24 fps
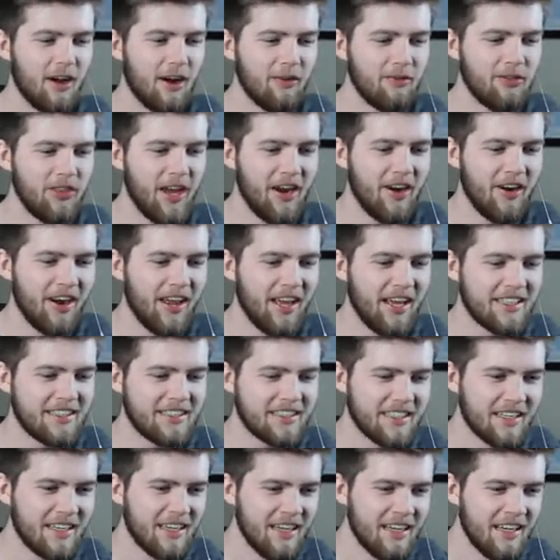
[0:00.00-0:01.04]
Oh, there it
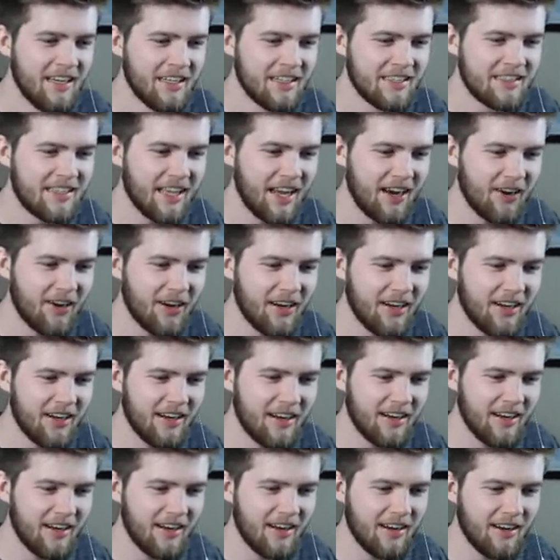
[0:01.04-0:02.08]
is. There. It...
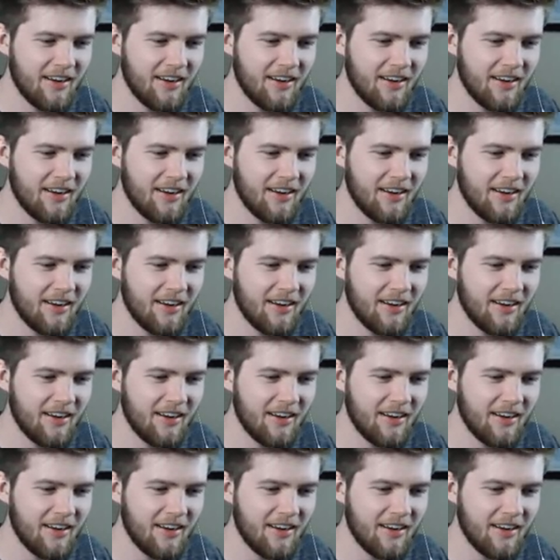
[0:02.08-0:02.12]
